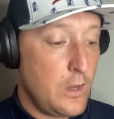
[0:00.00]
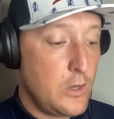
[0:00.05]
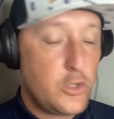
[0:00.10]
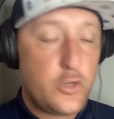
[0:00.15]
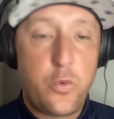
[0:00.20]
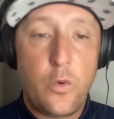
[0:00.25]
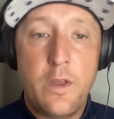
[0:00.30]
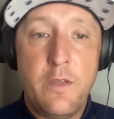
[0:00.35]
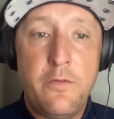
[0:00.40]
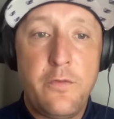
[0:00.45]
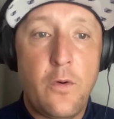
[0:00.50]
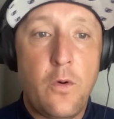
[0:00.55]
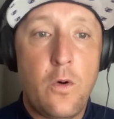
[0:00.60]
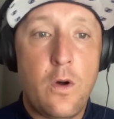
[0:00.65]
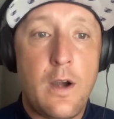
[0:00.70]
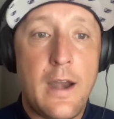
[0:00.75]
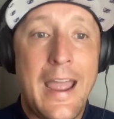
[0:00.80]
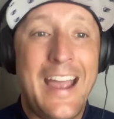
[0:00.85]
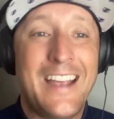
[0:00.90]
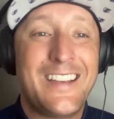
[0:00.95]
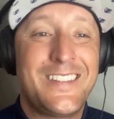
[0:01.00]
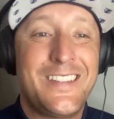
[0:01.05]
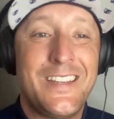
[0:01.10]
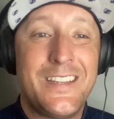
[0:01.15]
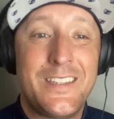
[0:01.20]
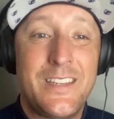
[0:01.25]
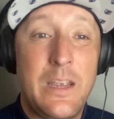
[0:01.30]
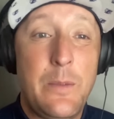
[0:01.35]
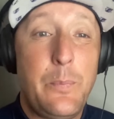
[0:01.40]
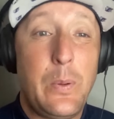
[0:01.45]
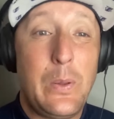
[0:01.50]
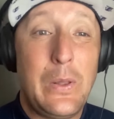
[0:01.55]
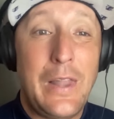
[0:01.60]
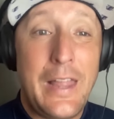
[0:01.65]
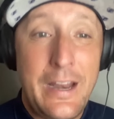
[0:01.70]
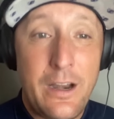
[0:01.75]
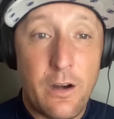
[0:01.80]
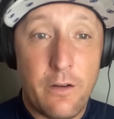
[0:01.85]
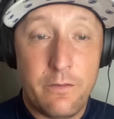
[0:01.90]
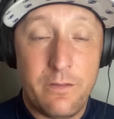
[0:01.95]
24 SEC
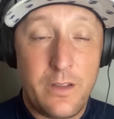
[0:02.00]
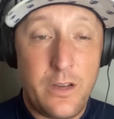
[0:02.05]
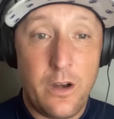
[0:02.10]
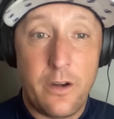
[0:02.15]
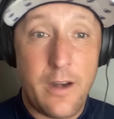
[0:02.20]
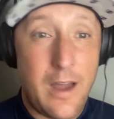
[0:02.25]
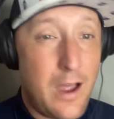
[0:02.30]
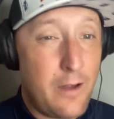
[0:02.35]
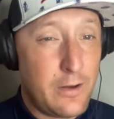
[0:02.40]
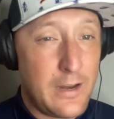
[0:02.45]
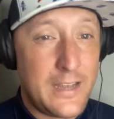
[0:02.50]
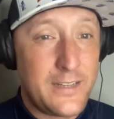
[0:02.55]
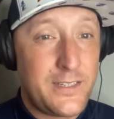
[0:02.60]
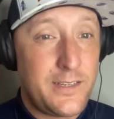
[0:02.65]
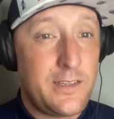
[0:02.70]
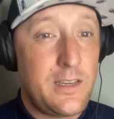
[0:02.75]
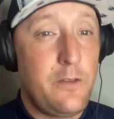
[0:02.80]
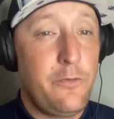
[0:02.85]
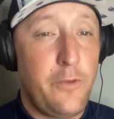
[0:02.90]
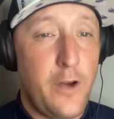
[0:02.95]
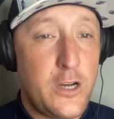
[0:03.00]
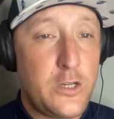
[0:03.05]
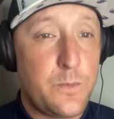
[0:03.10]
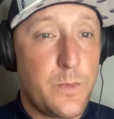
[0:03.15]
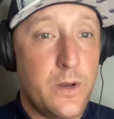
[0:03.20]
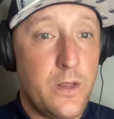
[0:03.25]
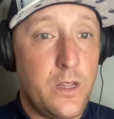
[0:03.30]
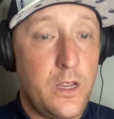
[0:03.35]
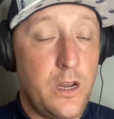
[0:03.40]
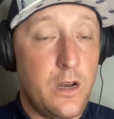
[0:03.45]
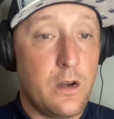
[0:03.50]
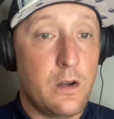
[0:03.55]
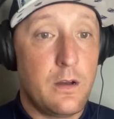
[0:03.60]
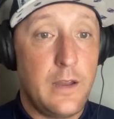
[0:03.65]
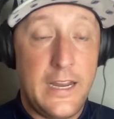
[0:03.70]
Player of the Year, not SEC Freshman of the Year.